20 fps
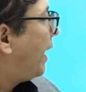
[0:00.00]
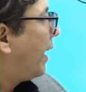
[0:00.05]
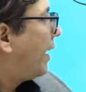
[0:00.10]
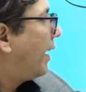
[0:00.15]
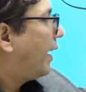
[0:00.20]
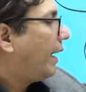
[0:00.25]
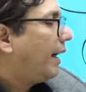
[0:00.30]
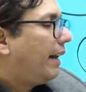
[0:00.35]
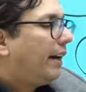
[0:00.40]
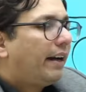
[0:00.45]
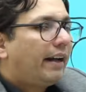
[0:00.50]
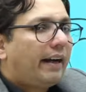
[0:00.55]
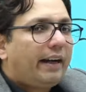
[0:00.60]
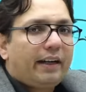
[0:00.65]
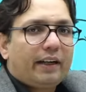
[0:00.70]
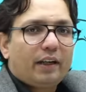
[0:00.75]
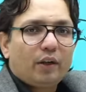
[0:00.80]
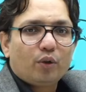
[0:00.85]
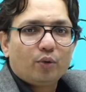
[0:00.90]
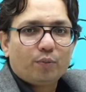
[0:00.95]

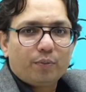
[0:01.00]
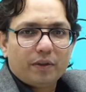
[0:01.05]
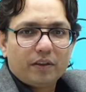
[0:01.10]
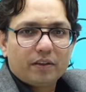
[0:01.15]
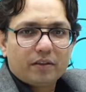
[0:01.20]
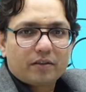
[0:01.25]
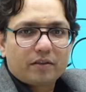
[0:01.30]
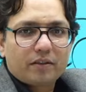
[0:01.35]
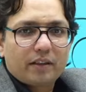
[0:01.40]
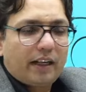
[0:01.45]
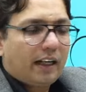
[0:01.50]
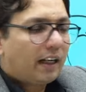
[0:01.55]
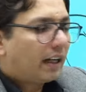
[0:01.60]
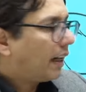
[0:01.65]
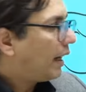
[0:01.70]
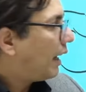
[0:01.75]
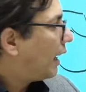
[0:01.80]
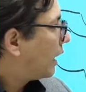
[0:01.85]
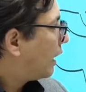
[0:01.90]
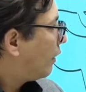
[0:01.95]
990 rupees. It
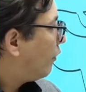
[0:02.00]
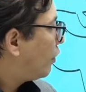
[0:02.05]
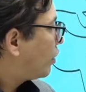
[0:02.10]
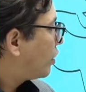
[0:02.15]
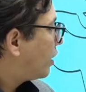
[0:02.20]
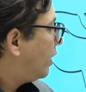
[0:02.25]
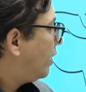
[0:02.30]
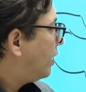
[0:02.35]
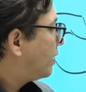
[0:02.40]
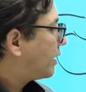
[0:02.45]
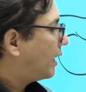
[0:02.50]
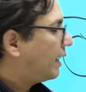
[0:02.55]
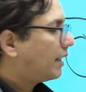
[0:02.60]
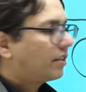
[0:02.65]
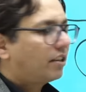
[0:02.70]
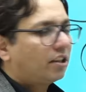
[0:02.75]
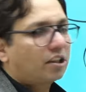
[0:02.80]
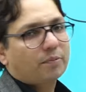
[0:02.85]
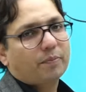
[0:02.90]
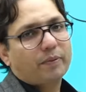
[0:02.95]
artificially decides
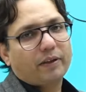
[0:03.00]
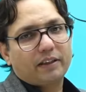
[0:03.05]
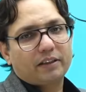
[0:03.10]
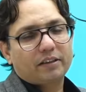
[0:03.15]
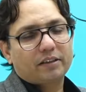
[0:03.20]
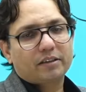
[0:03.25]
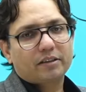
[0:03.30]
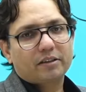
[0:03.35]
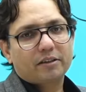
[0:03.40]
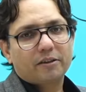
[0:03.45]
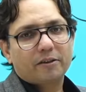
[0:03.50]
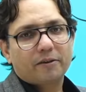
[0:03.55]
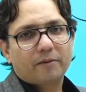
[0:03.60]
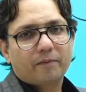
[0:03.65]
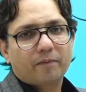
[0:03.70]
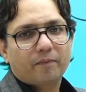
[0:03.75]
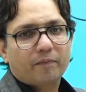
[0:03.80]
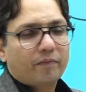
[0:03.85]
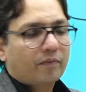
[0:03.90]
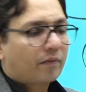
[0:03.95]
this price.
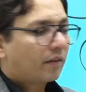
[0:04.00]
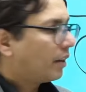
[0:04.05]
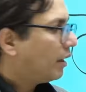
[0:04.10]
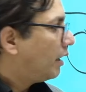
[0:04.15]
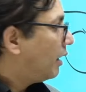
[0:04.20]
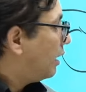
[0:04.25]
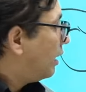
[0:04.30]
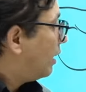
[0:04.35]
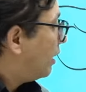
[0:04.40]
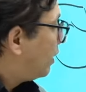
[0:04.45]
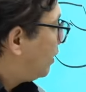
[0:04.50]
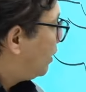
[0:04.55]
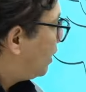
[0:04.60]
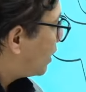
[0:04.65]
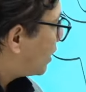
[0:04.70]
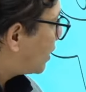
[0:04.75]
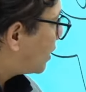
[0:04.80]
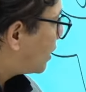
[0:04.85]
This is